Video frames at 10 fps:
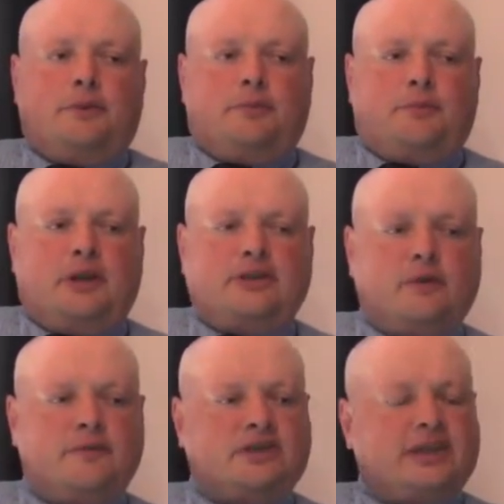But it's
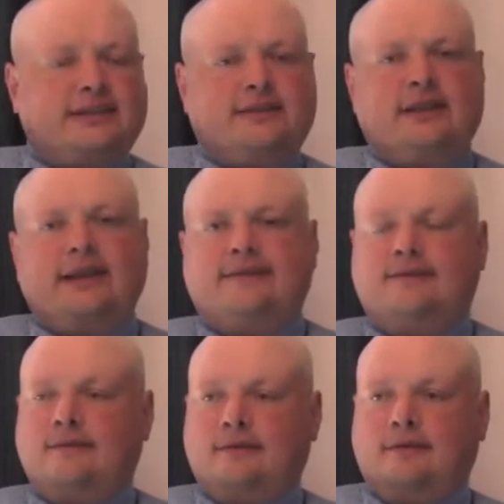obvious
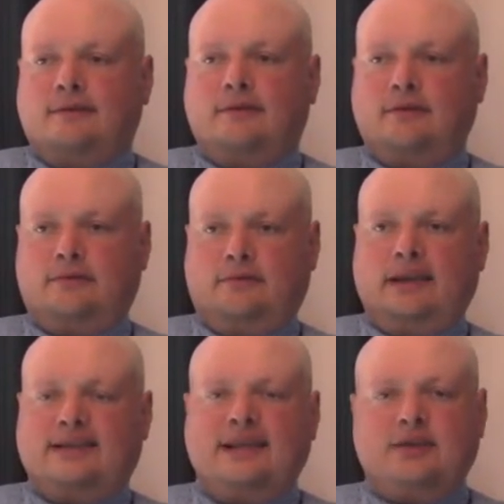
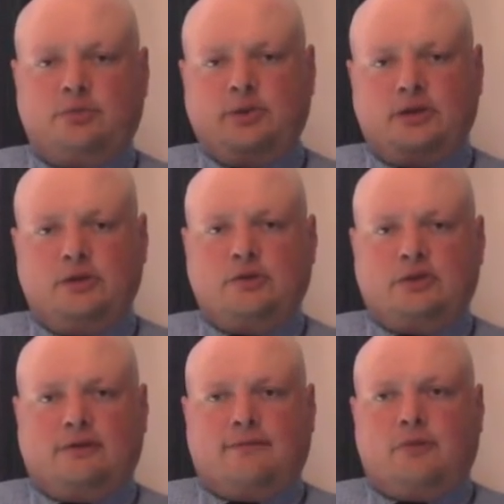they seem to be elusive.